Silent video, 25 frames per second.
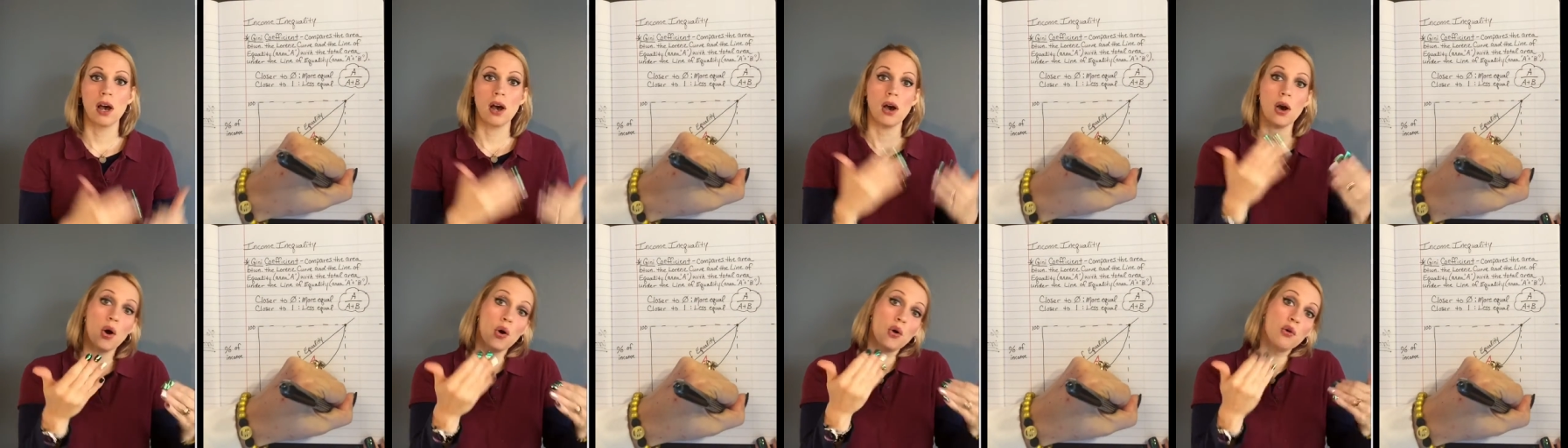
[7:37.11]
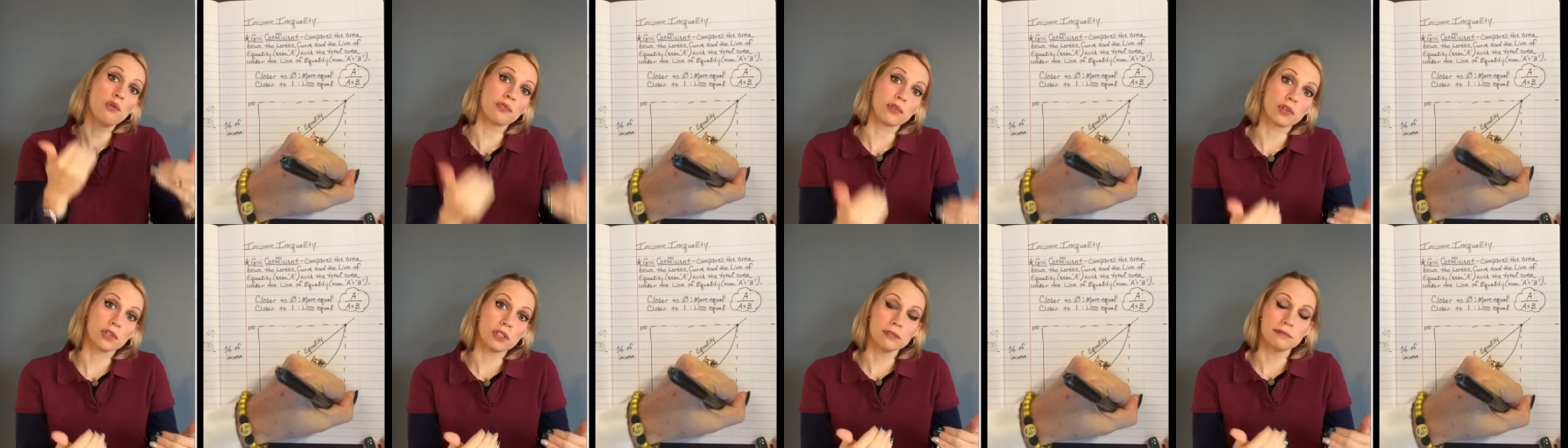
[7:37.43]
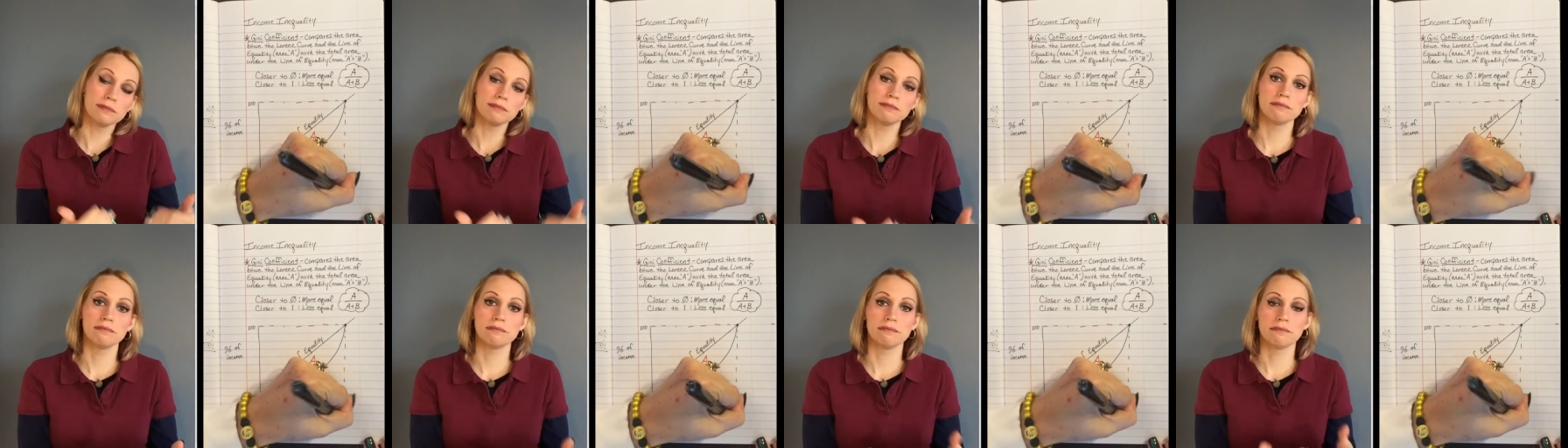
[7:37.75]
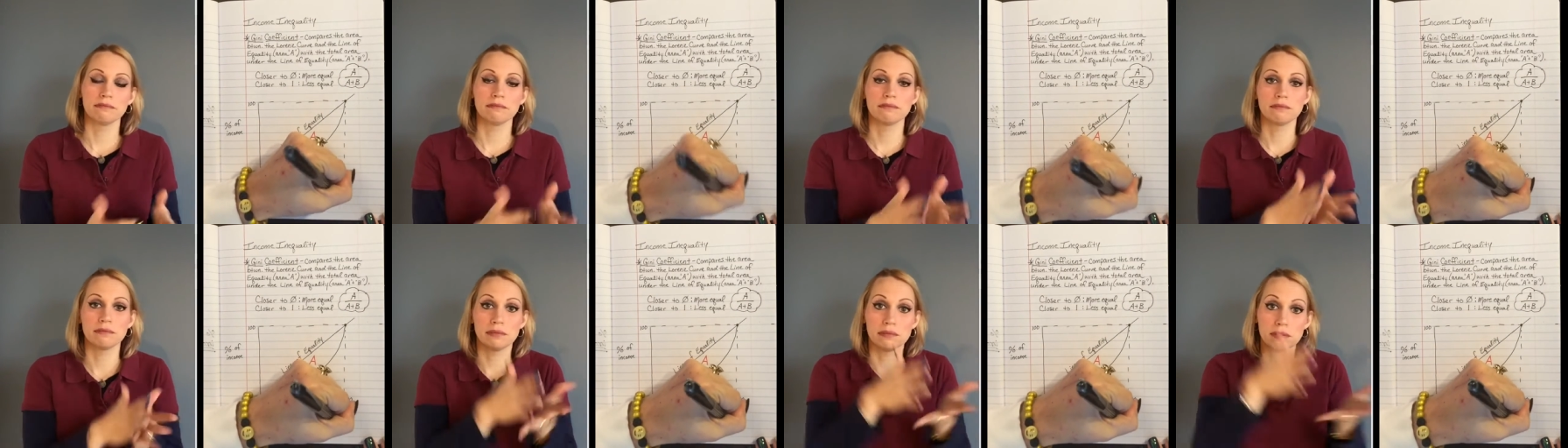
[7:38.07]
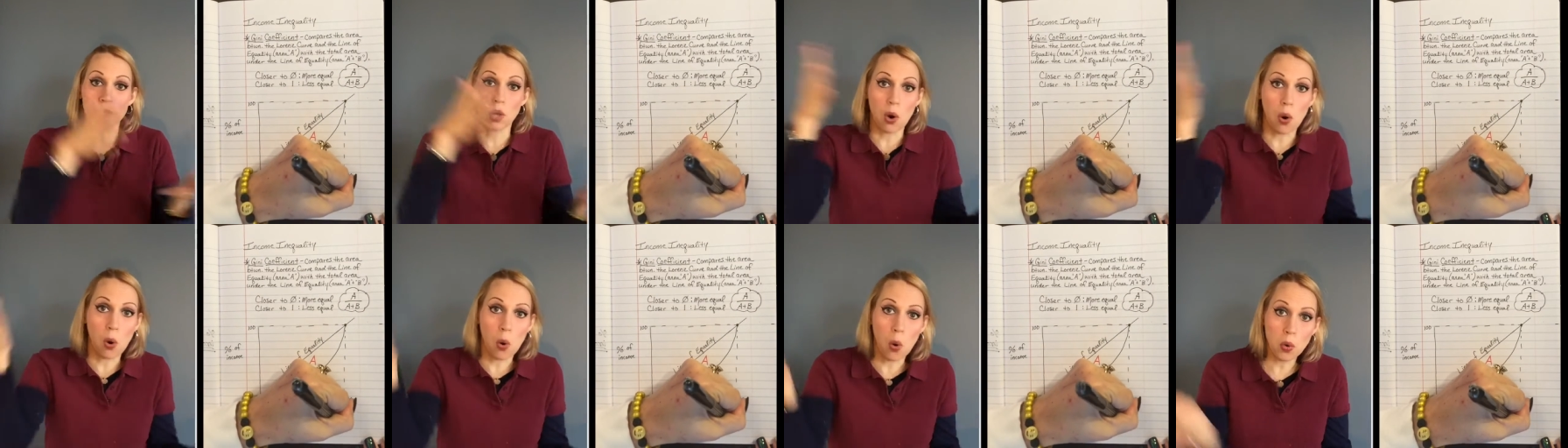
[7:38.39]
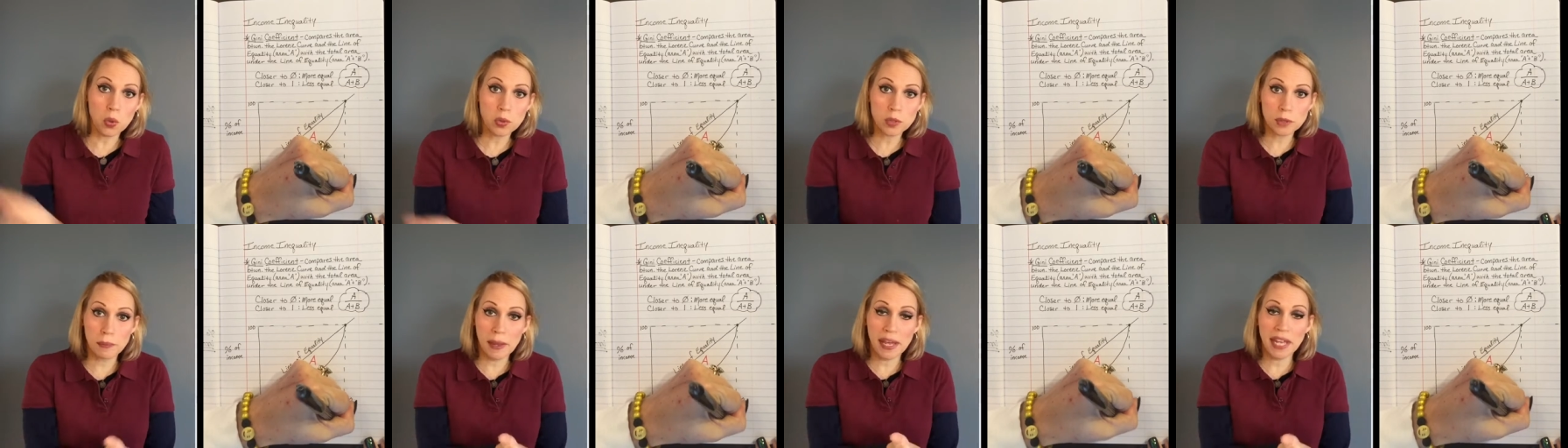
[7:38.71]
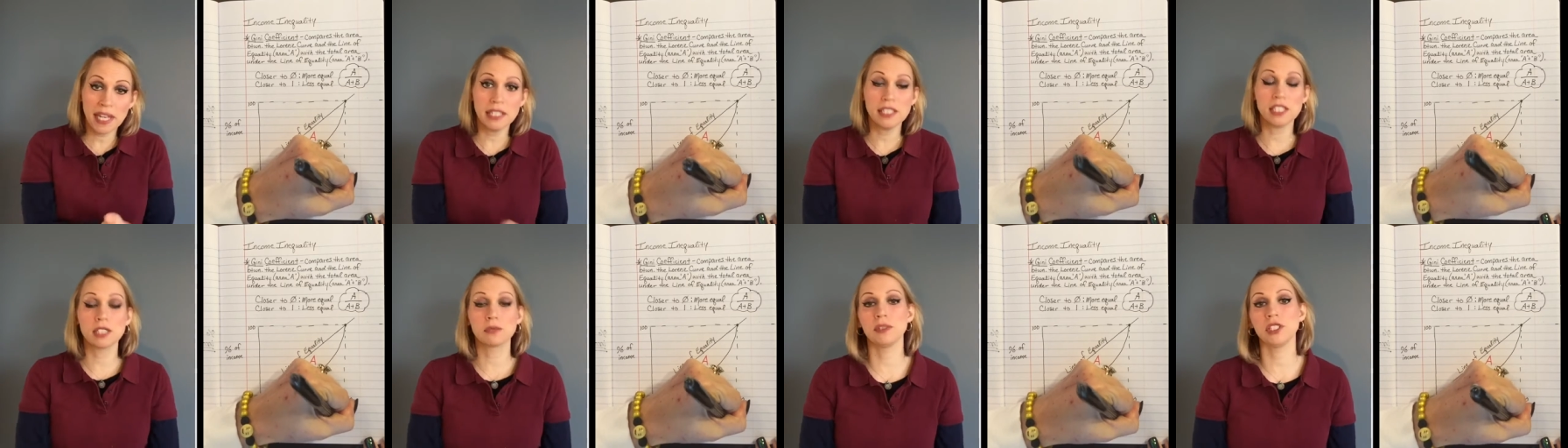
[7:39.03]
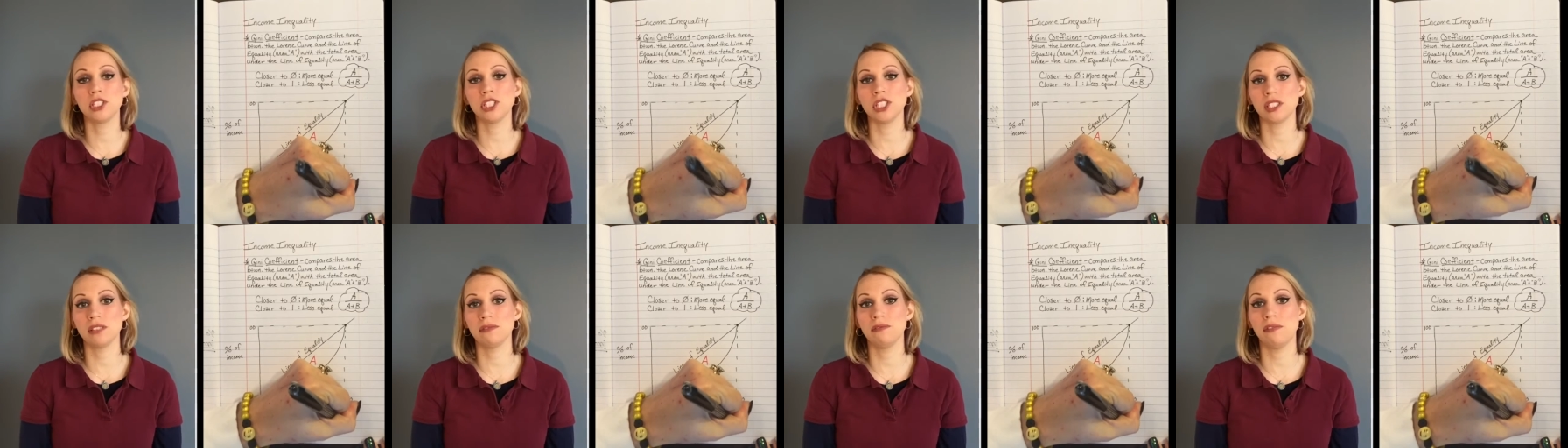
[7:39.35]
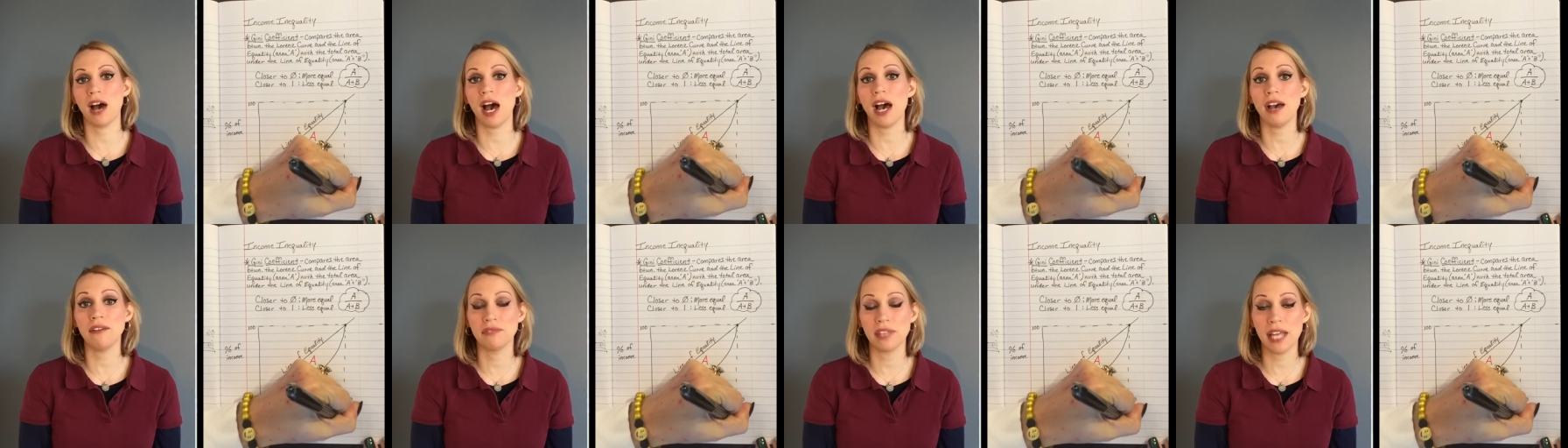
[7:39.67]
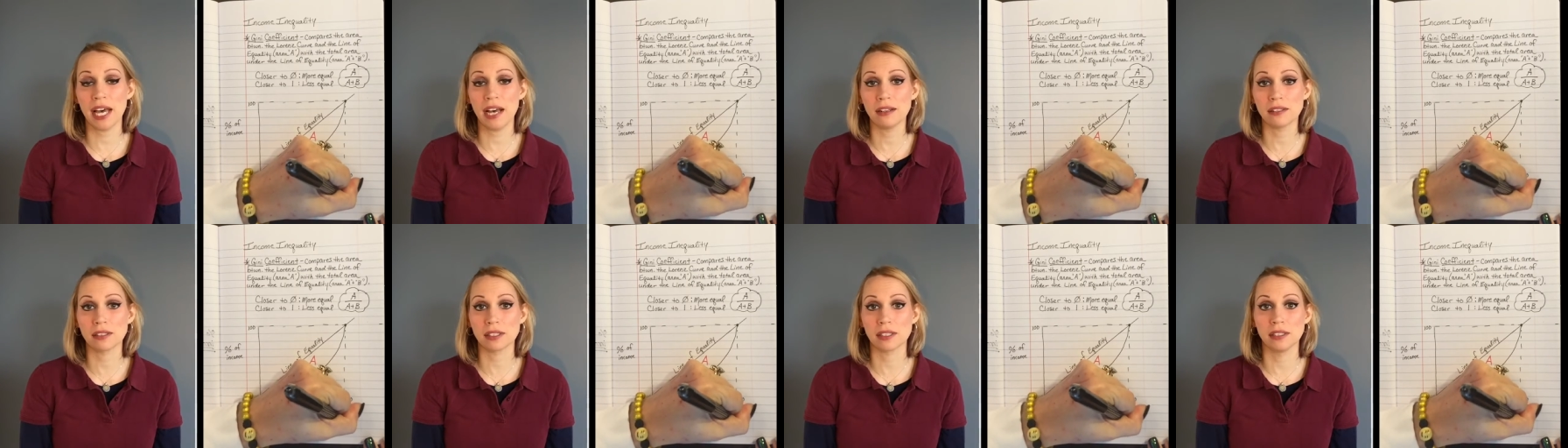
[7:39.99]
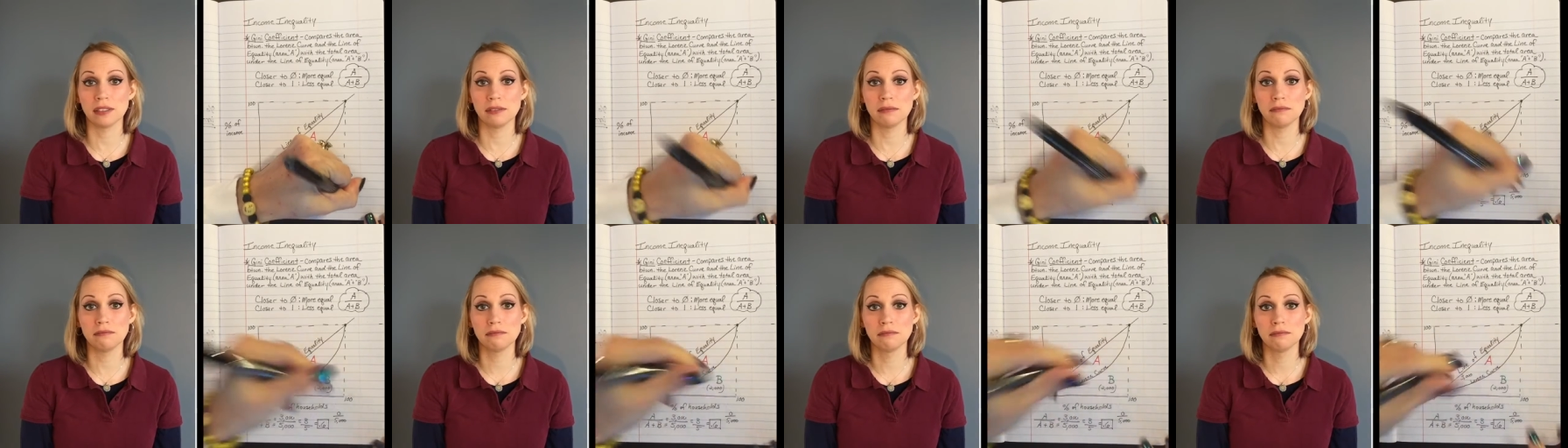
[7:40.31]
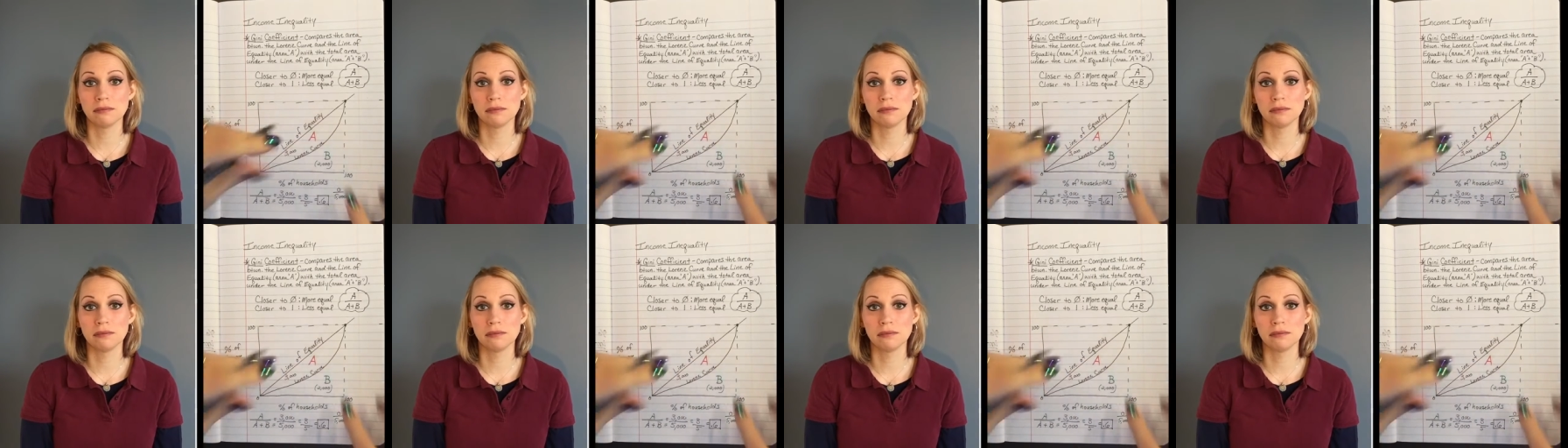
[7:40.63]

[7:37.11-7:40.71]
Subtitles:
over the whole space, which is 5,000.